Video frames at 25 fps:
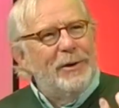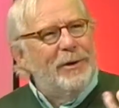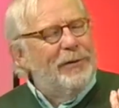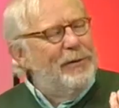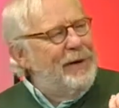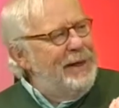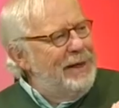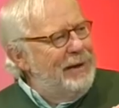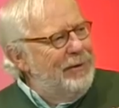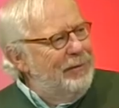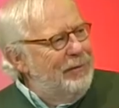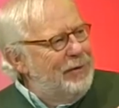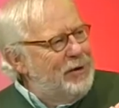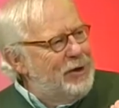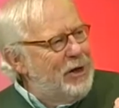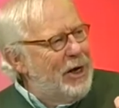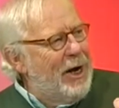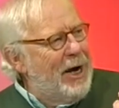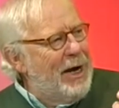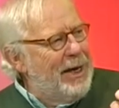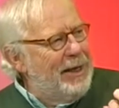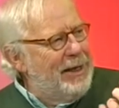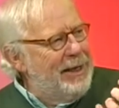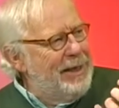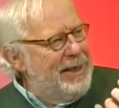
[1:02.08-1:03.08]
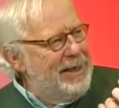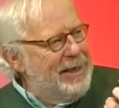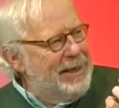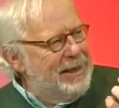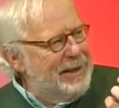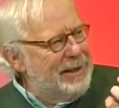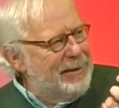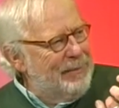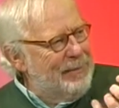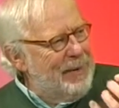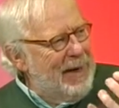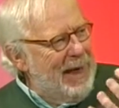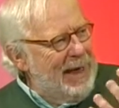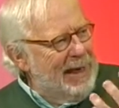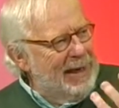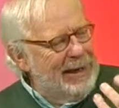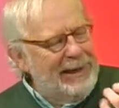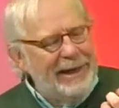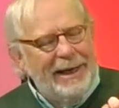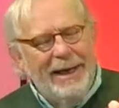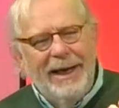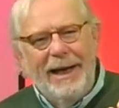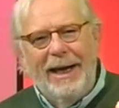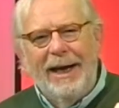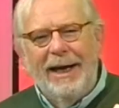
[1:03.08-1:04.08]
sort of hint of Chinese
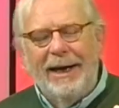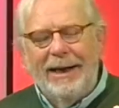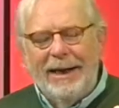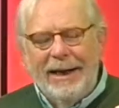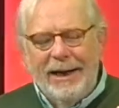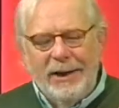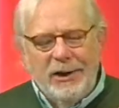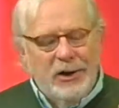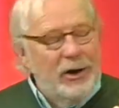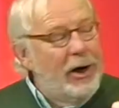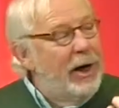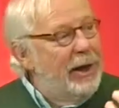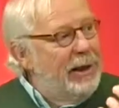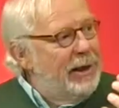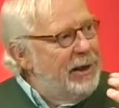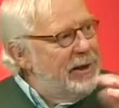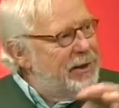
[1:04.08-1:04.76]
about it, yeah. Chinese